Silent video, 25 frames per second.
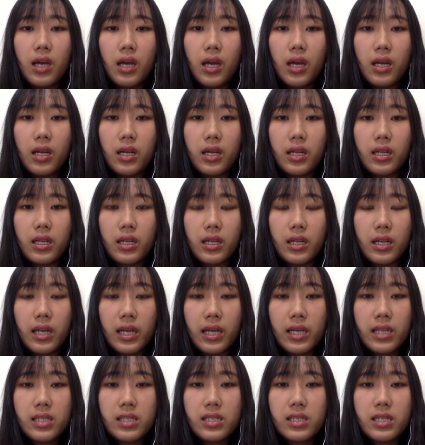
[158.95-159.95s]
And in the
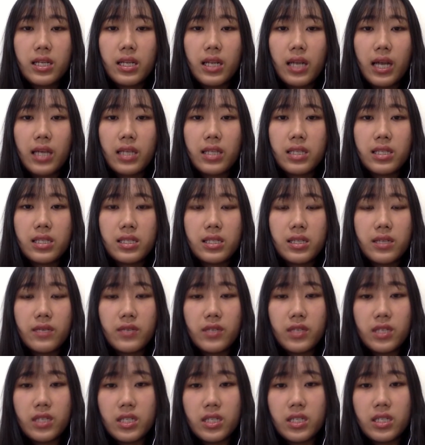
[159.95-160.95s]
late
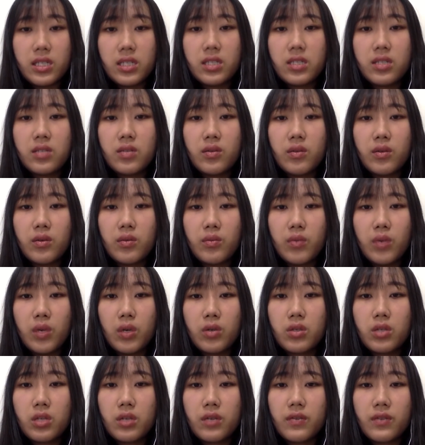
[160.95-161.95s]
1970s,
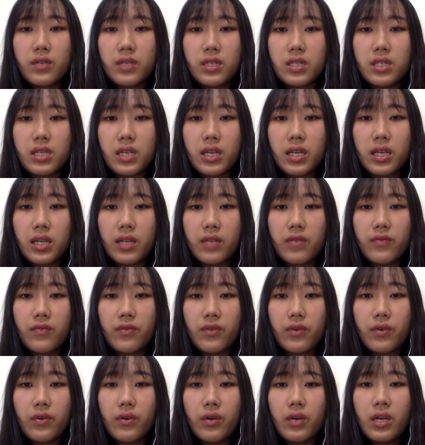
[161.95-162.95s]
most of the
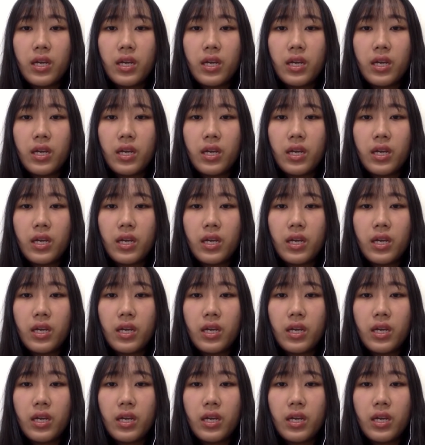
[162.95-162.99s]
telephone